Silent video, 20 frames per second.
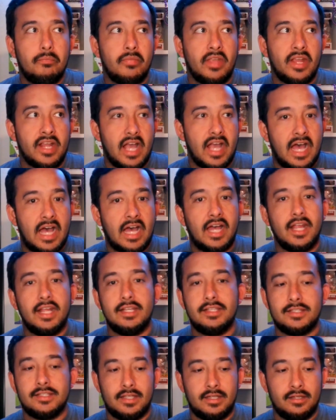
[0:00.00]
like
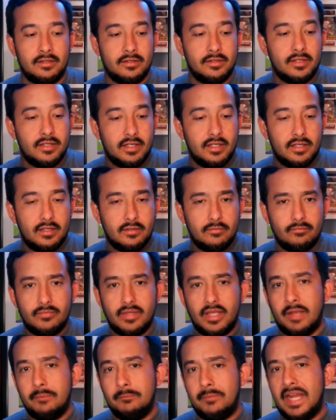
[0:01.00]
eyes and
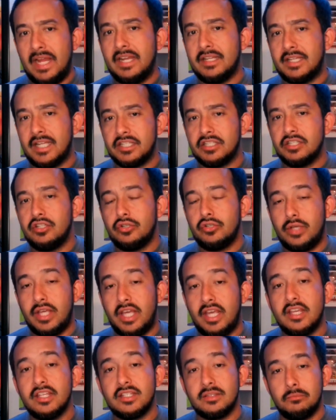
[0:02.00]
paying attention to
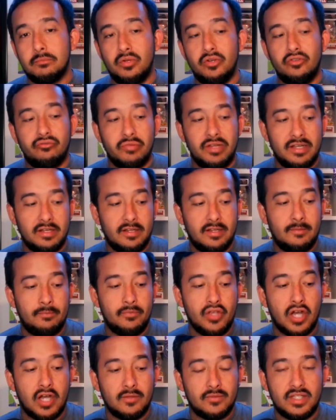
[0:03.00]
his movement in
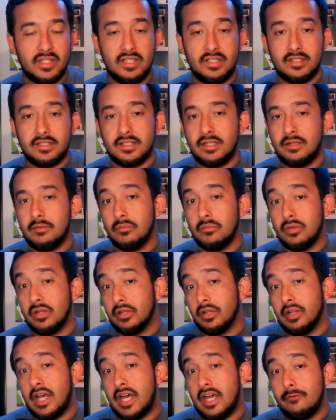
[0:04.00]
the offseason.
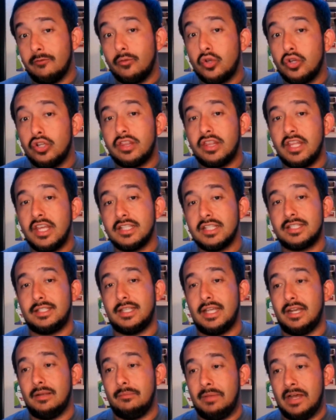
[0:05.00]
A lot of good things
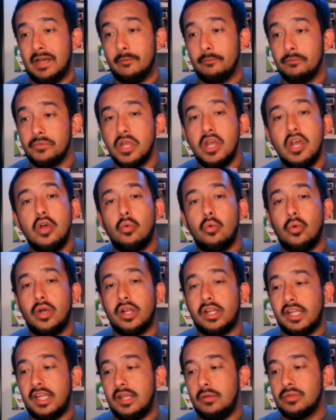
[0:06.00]
said about
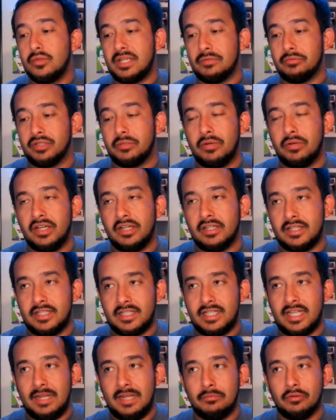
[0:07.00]
what he was able to bring to the
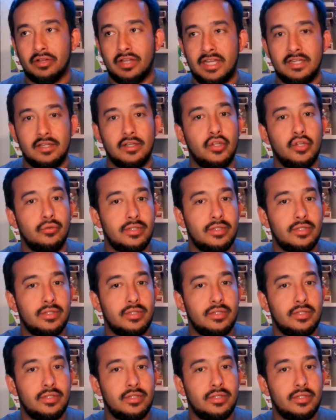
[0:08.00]
table at